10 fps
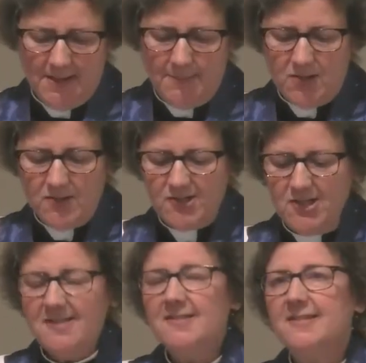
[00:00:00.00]
because
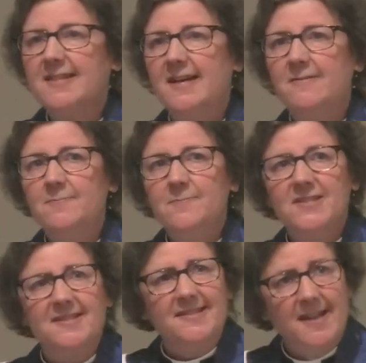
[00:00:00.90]
Jesus came
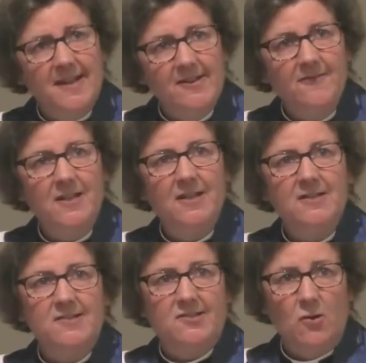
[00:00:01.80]
to save
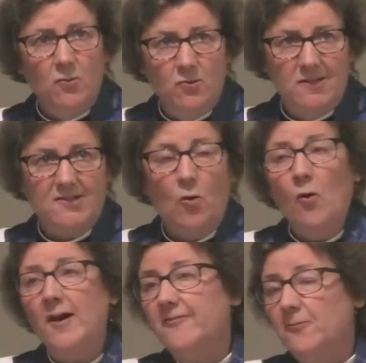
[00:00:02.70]
souls,
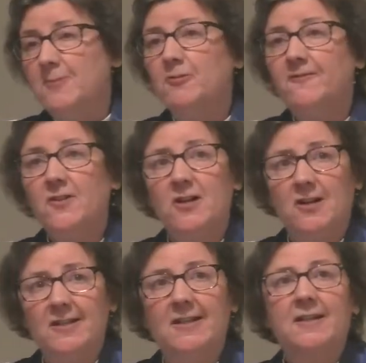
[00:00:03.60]
or if we
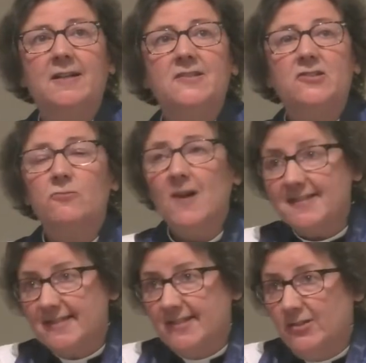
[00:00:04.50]
prefer, to
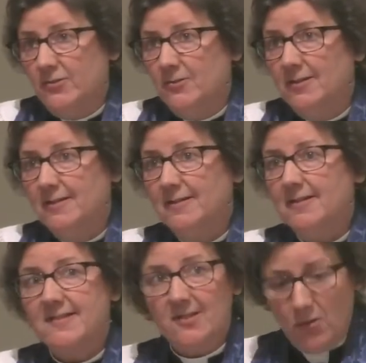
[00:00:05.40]
rescue
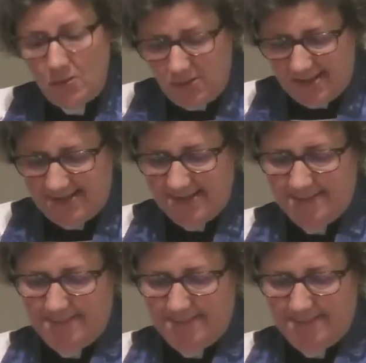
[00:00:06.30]
souls.